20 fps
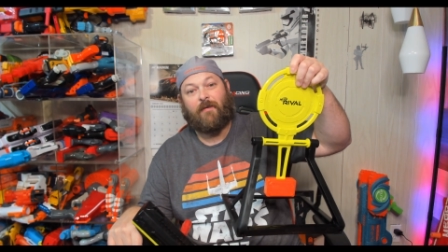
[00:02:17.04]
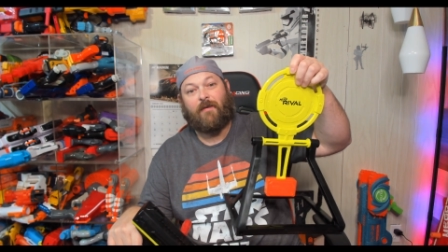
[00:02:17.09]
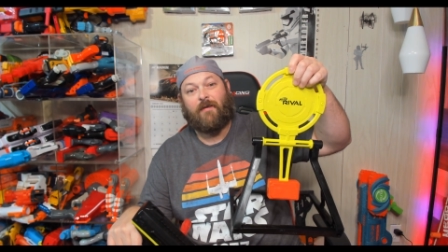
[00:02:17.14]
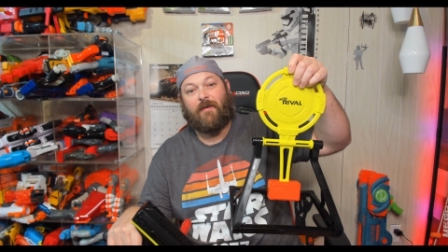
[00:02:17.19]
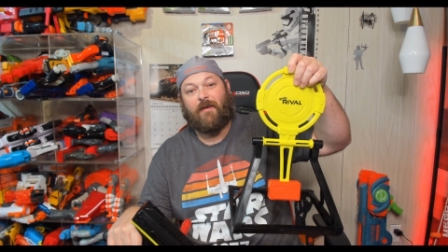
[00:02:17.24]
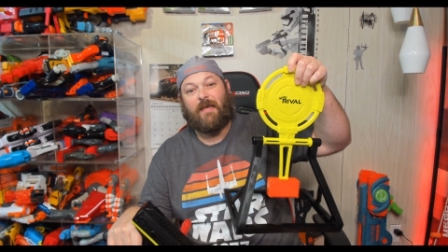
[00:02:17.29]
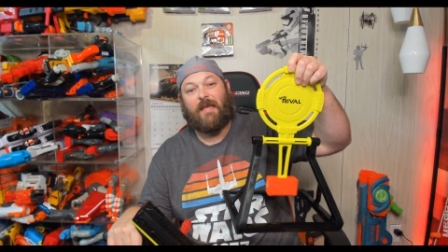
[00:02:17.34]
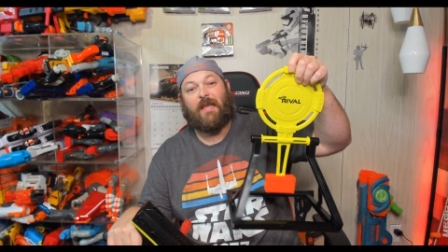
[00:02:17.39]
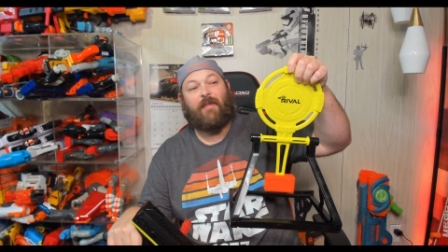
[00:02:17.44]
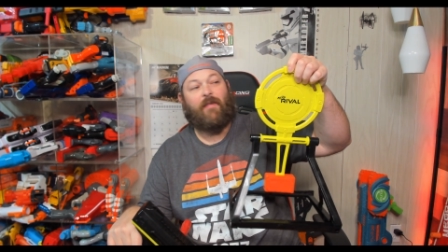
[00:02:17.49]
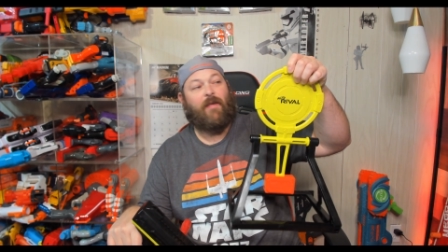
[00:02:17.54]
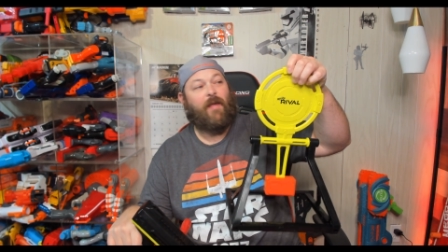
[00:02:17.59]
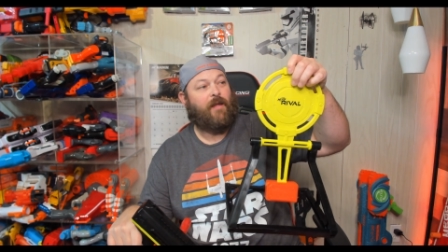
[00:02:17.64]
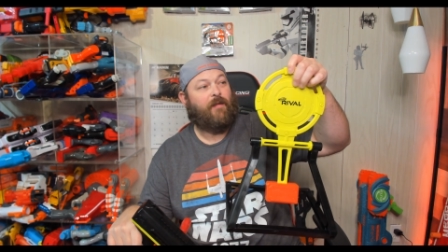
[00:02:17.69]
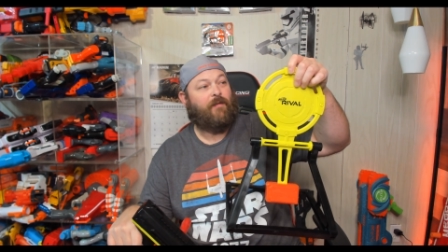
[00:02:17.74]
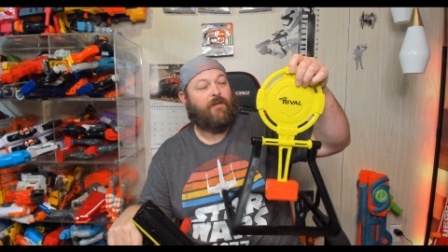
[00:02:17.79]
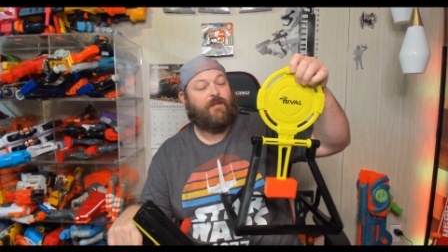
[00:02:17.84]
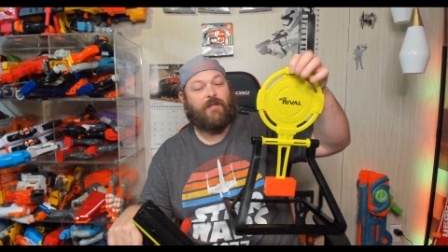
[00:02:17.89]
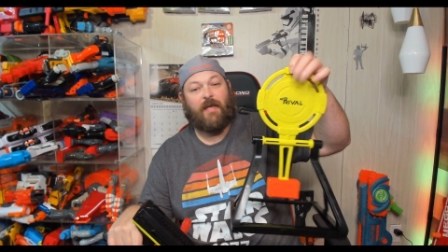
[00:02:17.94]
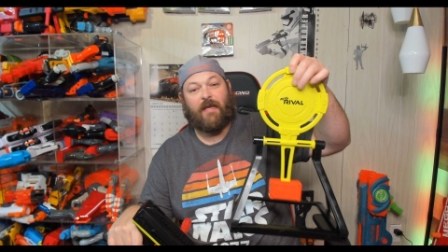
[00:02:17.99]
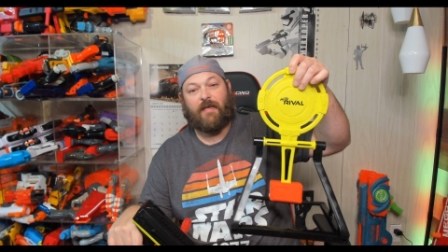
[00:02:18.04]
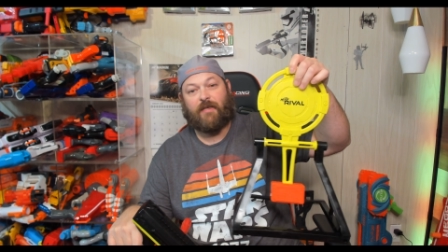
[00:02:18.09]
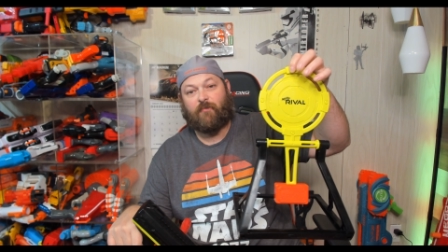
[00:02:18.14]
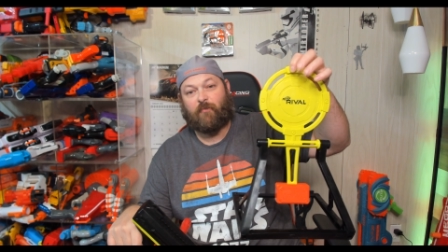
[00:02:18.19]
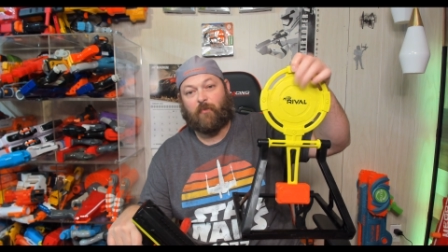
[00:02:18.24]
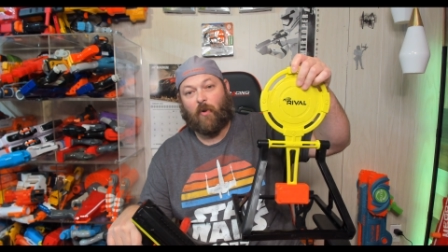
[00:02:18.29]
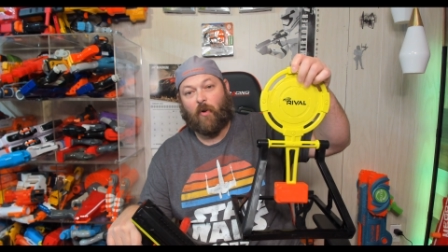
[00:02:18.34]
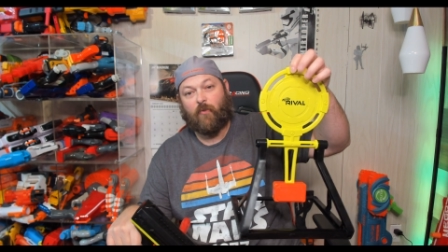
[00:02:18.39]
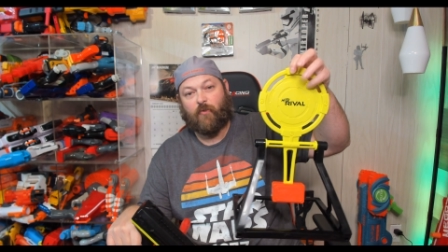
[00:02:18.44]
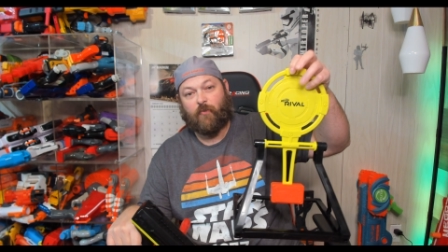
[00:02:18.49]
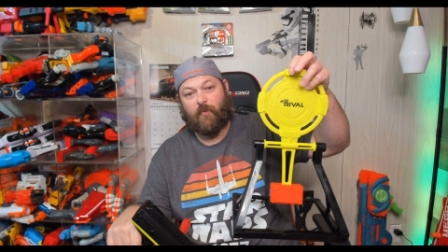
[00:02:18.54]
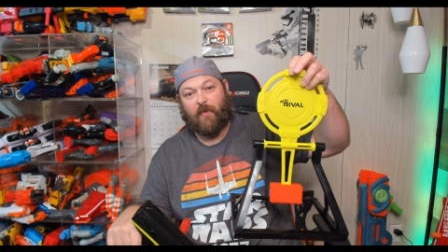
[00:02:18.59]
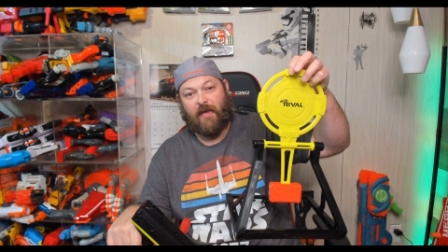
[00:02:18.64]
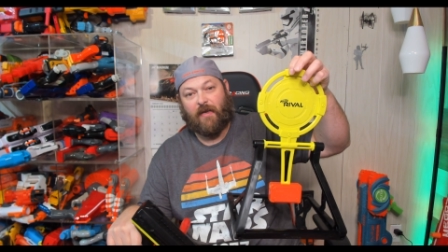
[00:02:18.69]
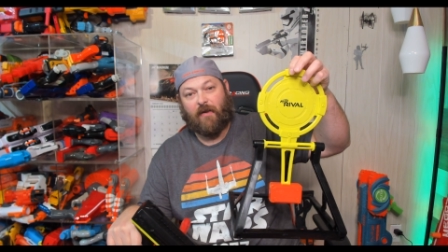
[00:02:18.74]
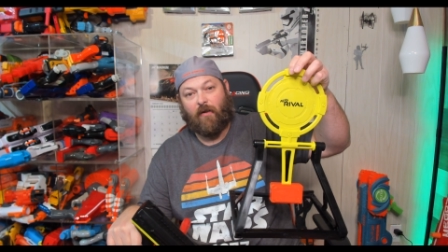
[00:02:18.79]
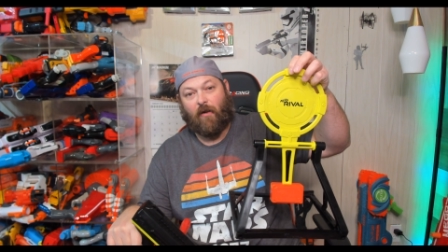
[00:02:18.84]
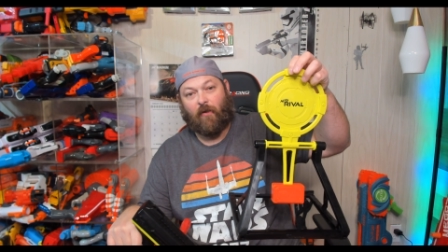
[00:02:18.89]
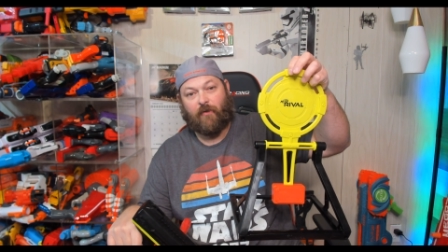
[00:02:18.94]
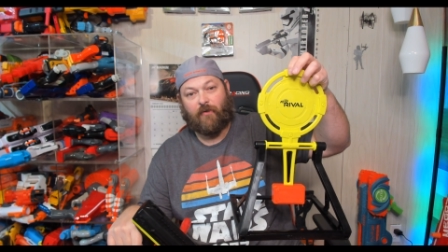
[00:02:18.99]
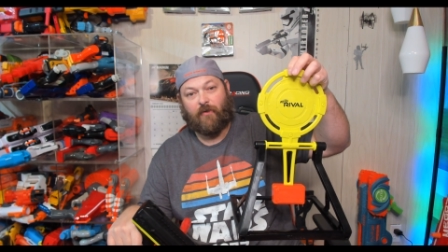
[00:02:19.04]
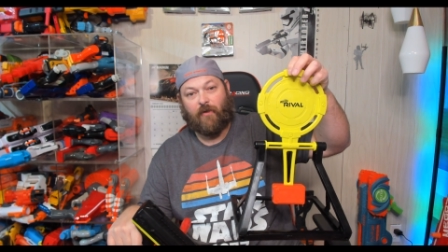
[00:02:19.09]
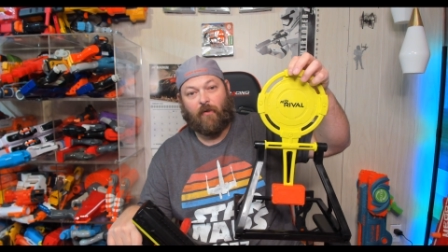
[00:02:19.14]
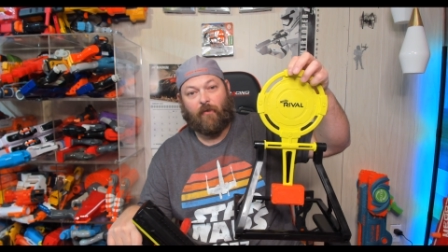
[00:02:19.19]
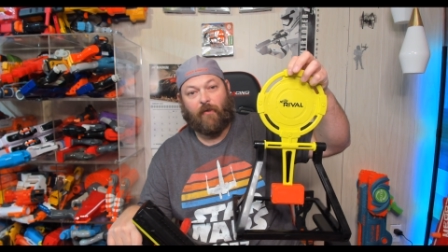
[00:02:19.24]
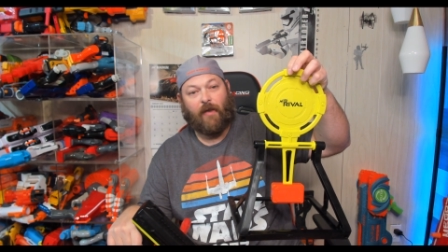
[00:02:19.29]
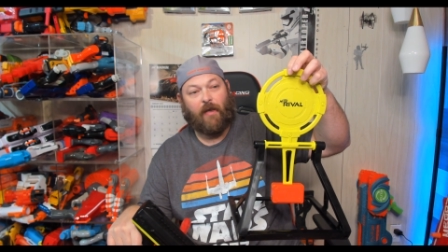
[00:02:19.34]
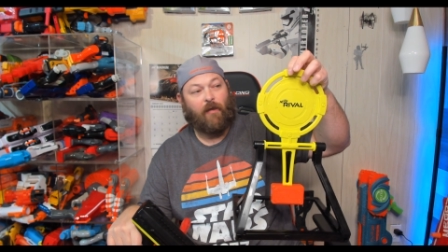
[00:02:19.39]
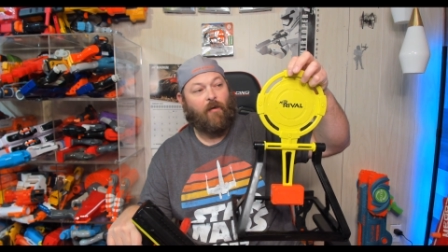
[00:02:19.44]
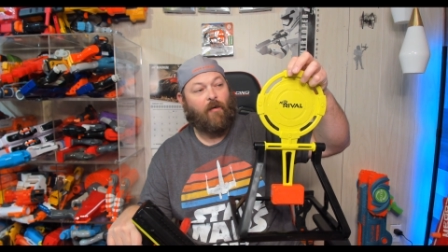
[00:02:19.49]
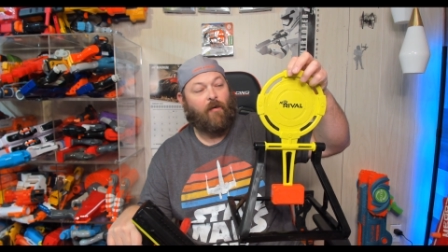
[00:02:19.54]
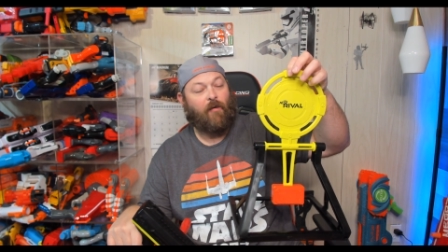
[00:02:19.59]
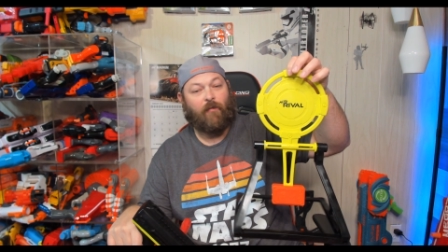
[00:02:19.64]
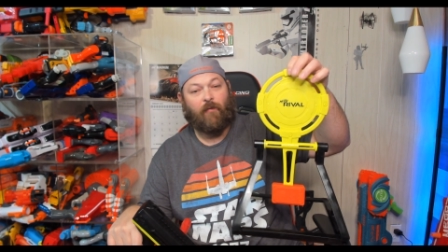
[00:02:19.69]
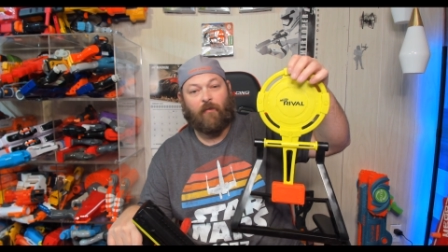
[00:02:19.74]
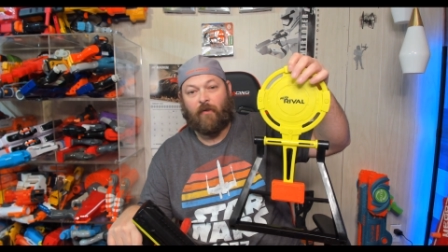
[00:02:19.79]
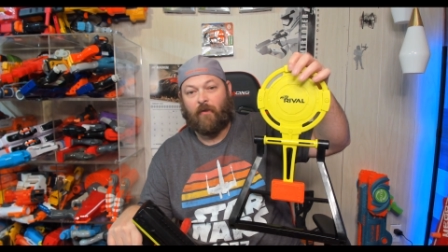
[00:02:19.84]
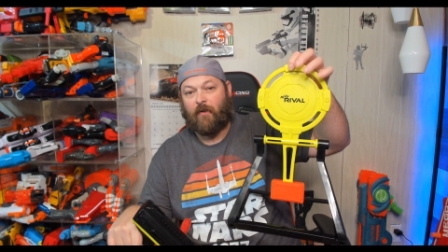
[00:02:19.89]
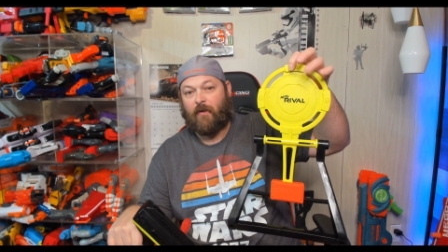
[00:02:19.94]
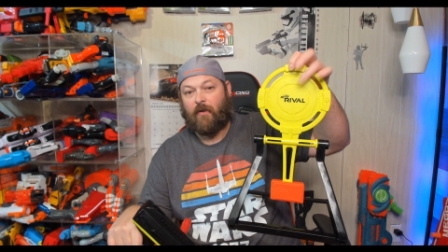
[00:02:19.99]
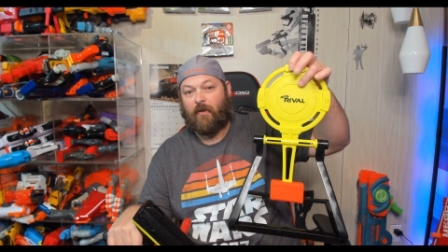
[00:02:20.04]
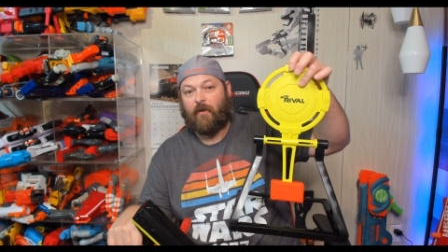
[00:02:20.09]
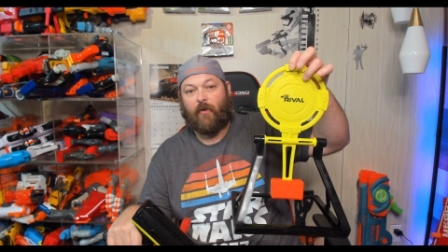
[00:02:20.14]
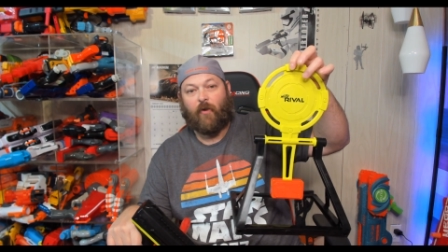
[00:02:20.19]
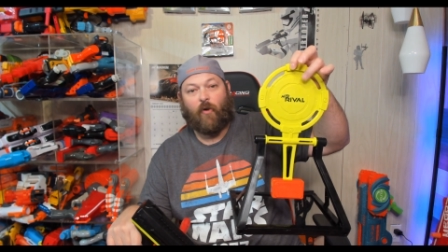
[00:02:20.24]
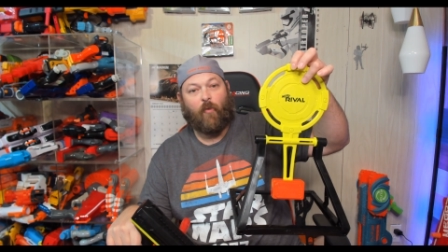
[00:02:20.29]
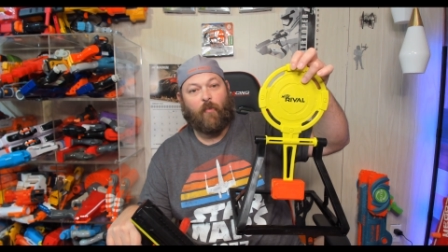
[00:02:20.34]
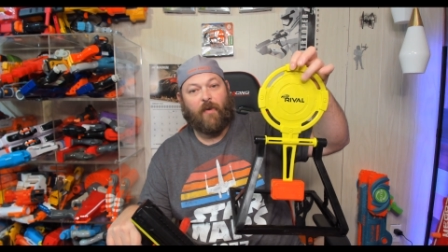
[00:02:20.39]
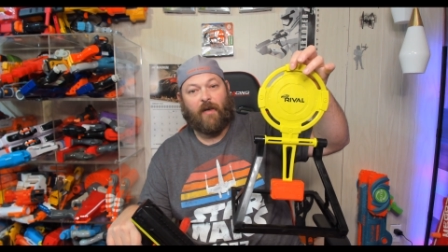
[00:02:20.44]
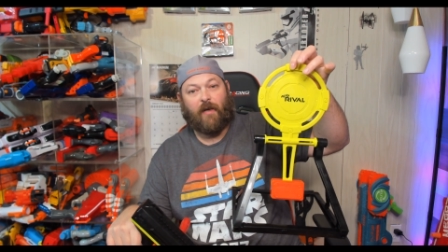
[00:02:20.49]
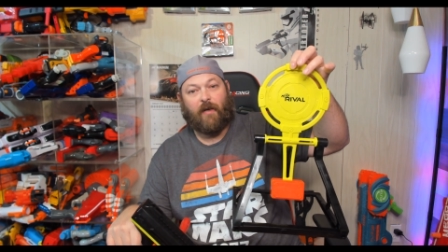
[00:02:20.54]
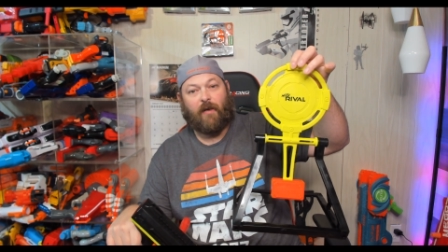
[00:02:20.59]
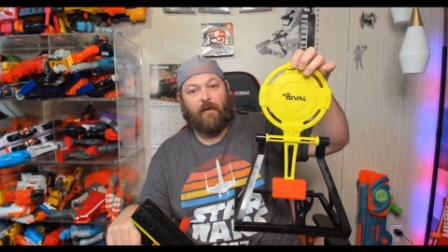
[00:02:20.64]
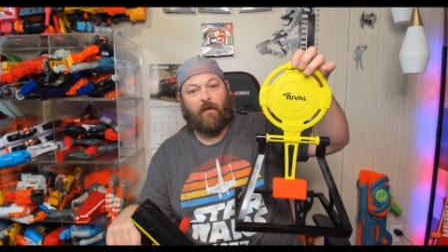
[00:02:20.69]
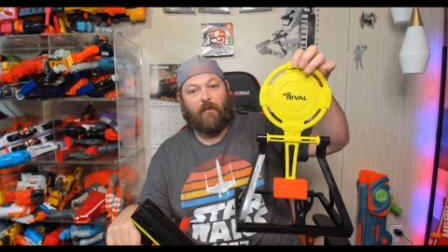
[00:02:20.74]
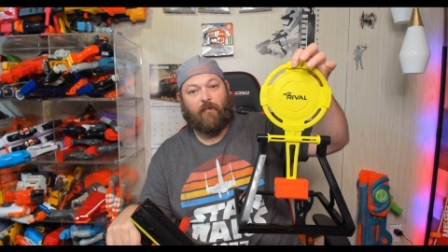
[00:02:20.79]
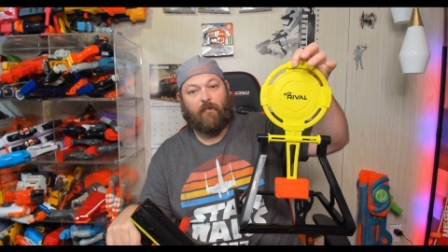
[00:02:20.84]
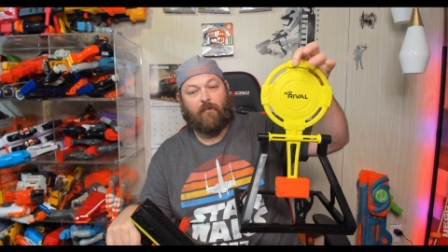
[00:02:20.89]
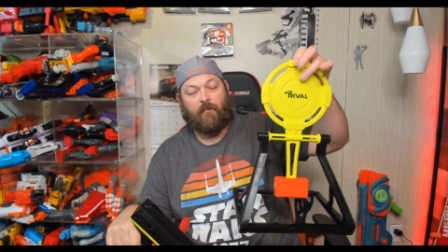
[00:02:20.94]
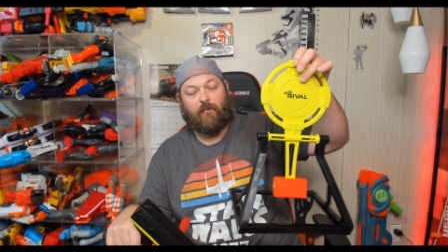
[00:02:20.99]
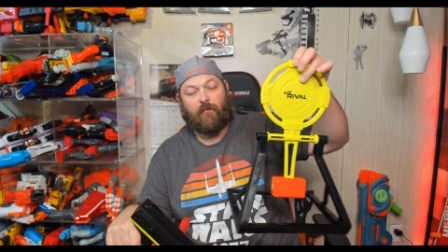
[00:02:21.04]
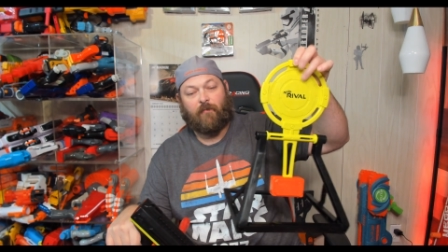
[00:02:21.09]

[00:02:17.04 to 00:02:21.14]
anything. This takes pro speed darts all day long. No big deal.